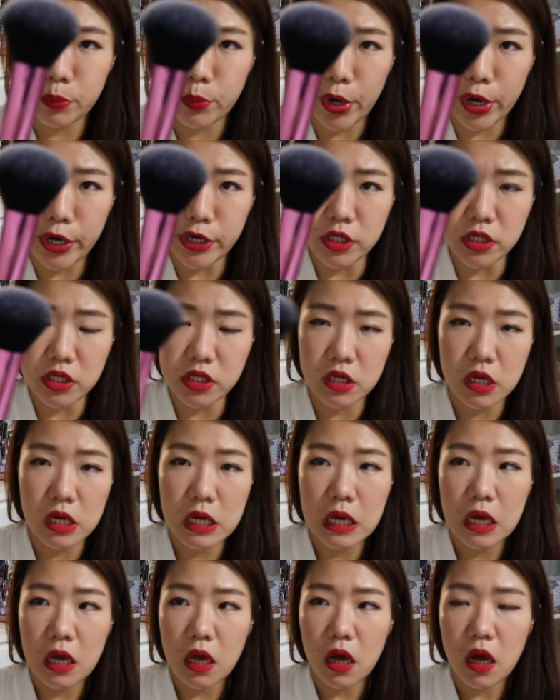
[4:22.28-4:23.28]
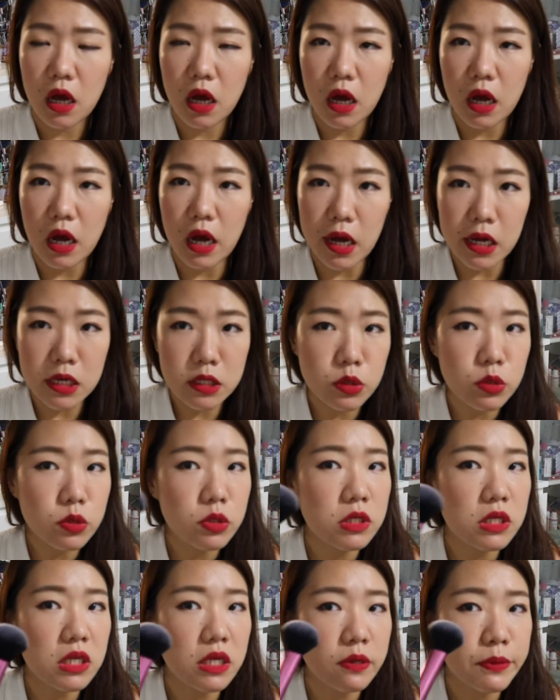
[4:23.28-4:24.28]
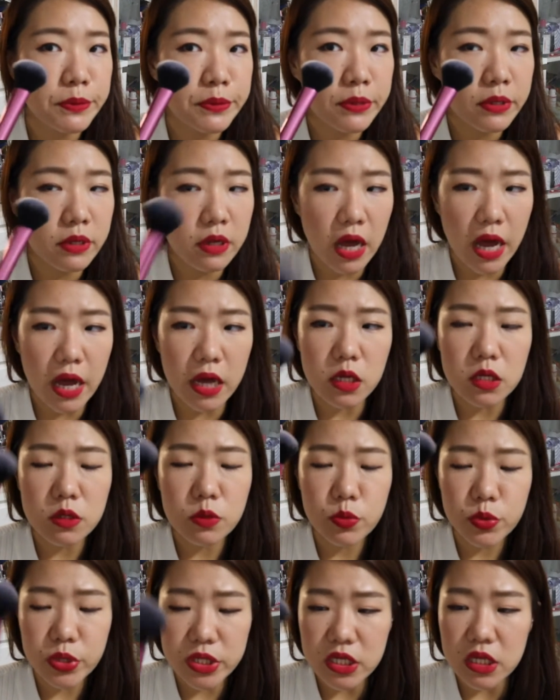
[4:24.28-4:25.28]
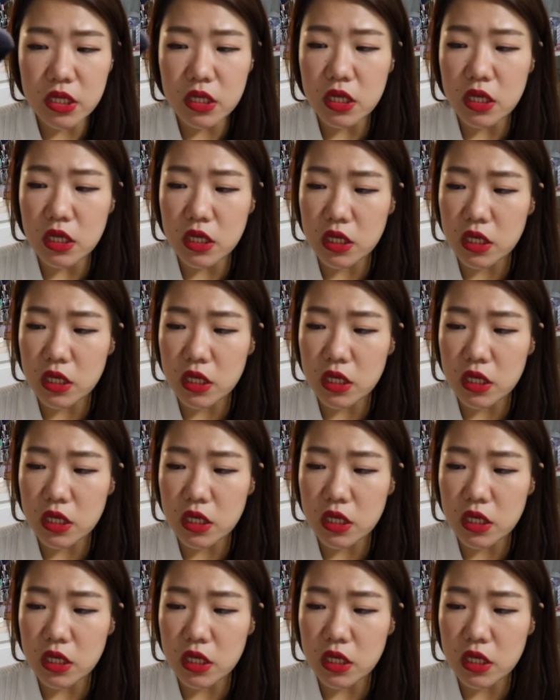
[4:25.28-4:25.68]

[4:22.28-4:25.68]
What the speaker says: brush, I recently